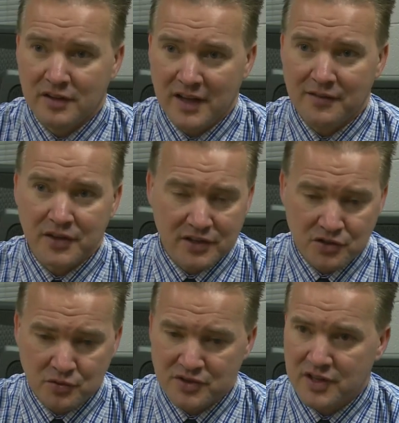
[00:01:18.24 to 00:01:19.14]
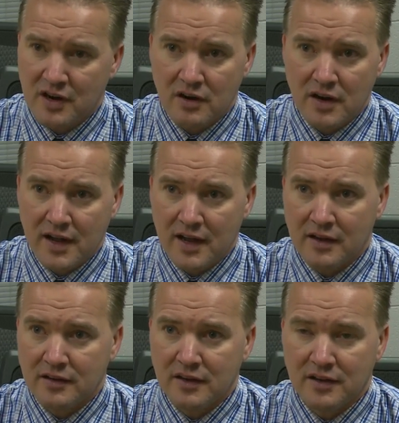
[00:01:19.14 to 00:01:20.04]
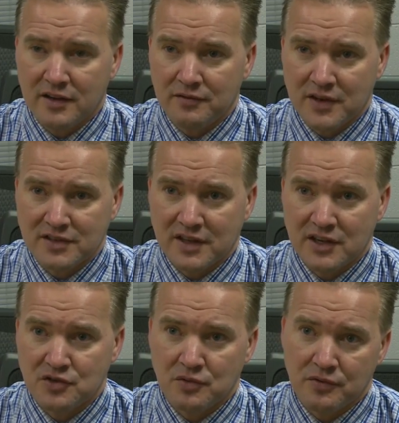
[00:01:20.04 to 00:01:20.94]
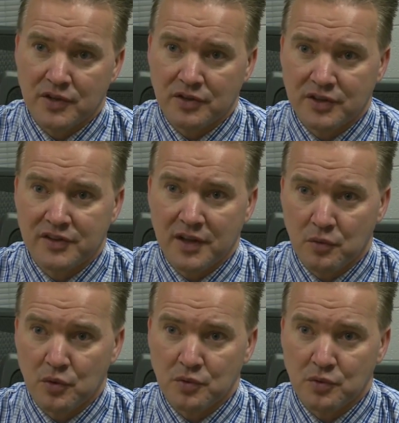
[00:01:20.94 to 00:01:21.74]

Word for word: The evidence was there, and uh, the investigation revealed that they were